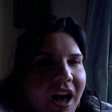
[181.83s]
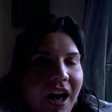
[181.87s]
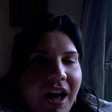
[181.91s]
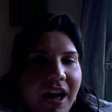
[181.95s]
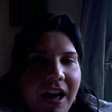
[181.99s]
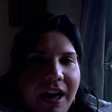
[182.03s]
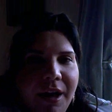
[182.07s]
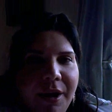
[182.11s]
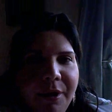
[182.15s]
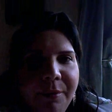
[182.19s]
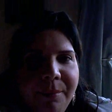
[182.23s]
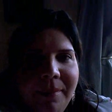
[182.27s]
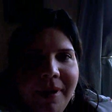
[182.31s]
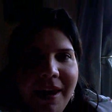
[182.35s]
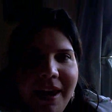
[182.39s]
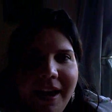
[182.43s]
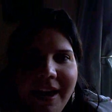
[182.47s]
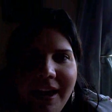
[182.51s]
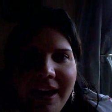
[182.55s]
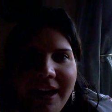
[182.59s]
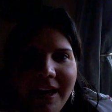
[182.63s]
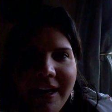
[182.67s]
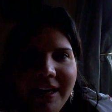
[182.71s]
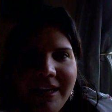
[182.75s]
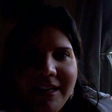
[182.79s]
Um,
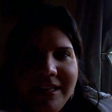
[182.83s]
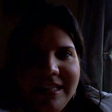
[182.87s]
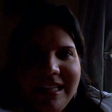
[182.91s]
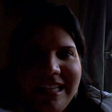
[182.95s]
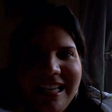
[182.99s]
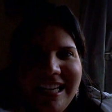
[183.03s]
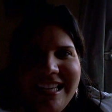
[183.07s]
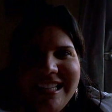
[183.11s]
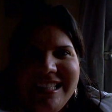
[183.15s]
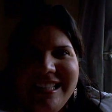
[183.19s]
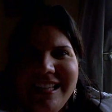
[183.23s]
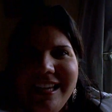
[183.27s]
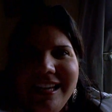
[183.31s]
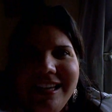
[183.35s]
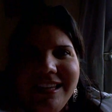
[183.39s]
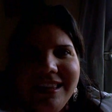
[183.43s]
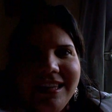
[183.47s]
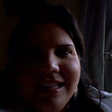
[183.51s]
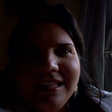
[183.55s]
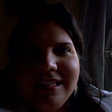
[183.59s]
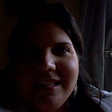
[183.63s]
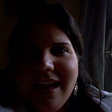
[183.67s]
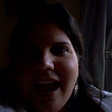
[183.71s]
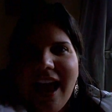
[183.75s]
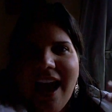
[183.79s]
and he's
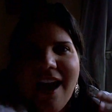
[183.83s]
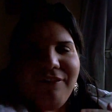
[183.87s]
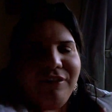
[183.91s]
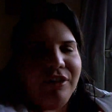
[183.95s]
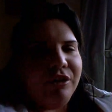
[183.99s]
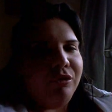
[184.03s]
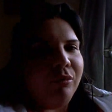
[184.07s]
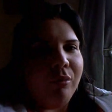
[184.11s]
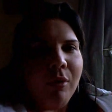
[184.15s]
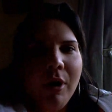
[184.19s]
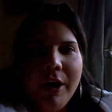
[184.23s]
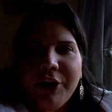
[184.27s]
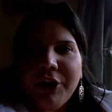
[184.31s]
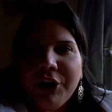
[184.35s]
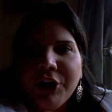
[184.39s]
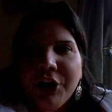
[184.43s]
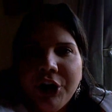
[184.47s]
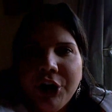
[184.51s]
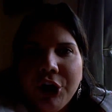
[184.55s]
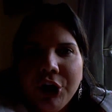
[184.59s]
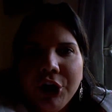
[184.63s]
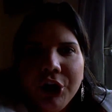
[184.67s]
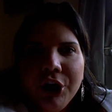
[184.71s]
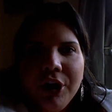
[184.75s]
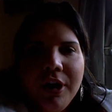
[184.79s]
like this avid
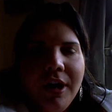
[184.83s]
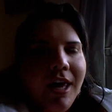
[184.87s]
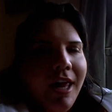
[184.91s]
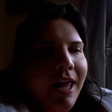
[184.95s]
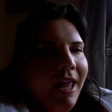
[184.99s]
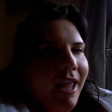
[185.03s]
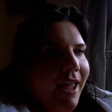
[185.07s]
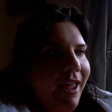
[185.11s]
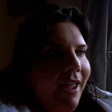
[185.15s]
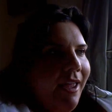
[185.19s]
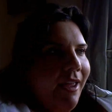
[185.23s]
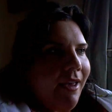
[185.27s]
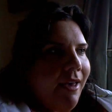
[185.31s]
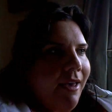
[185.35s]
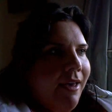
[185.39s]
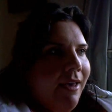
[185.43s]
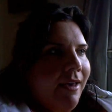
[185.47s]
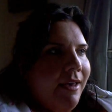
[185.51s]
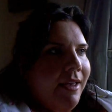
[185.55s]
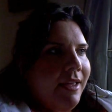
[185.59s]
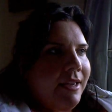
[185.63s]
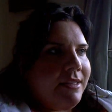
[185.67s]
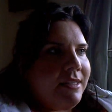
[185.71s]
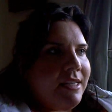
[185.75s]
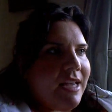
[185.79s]
runner,
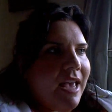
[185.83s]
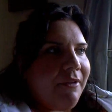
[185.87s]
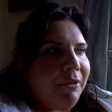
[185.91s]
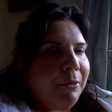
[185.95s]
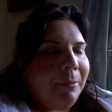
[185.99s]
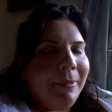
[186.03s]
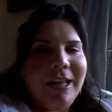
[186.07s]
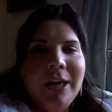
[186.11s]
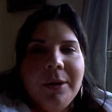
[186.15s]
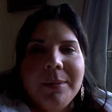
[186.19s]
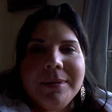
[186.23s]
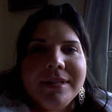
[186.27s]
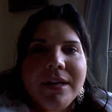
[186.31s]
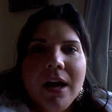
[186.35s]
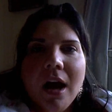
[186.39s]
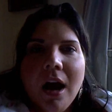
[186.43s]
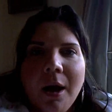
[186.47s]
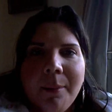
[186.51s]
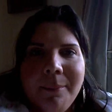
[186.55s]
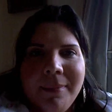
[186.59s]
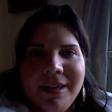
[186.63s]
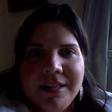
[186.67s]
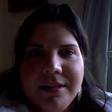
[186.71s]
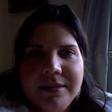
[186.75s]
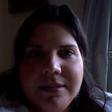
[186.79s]
and everybody always
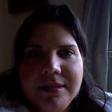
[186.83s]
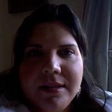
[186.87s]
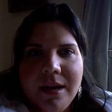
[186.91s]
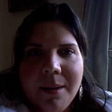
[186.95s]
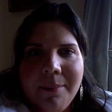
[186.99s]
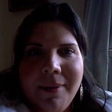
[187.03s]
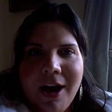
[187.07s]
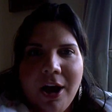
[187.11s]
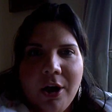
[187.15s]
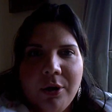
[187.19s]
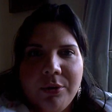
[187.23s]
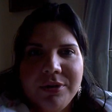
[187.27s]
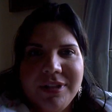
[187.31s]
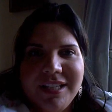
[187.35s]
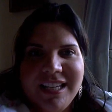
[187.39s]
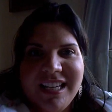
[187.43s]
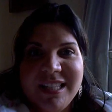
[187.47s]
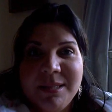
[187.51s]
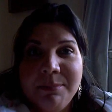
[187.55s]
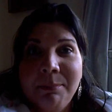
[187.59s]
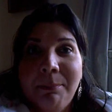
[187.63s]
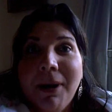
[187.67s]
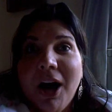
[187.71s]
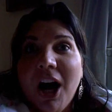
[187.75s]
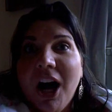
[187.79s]
comments about
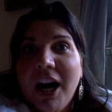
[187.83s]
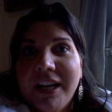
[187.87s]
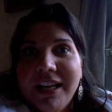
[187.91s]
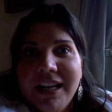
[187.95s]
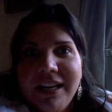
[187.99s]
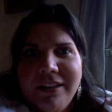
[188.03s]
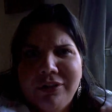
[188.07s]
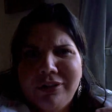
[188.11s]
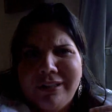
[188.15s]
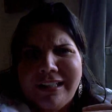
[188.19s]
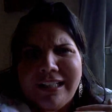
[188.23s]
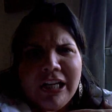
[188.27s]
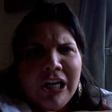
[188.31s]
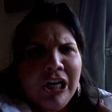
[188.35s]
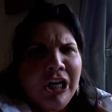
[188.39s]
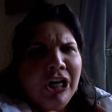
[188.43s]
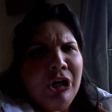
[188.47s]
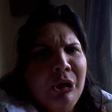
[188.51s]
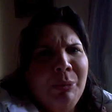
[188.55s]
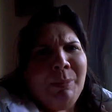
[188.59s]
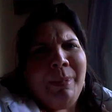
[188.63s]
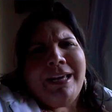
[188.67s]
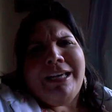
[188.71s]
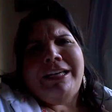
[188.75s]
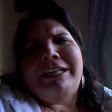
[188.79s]
his body, and they're like,
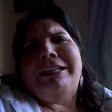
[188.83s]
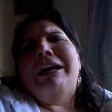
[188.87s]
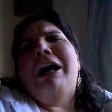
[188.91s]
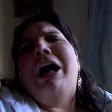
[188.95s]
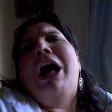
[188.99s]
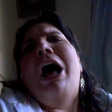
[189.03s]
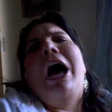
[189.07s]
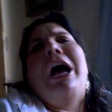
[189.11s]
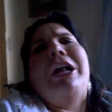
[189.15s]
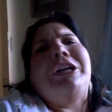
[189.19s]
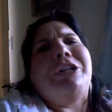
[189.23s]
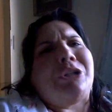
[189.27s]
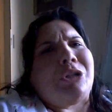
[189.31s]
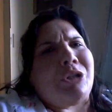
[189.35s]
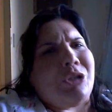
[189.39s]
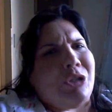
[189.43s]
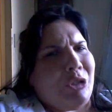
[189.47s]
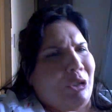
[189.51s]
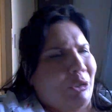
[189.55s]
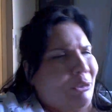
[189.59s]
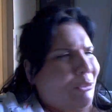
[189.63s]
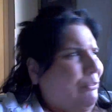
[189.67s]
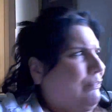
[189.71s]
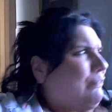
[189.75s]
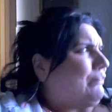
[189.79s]
"Oh my God, you're
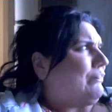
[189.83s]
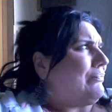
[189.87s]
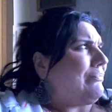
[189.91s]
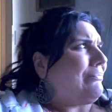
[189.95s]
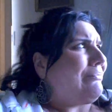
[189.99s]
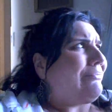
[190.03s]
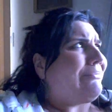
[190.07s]
so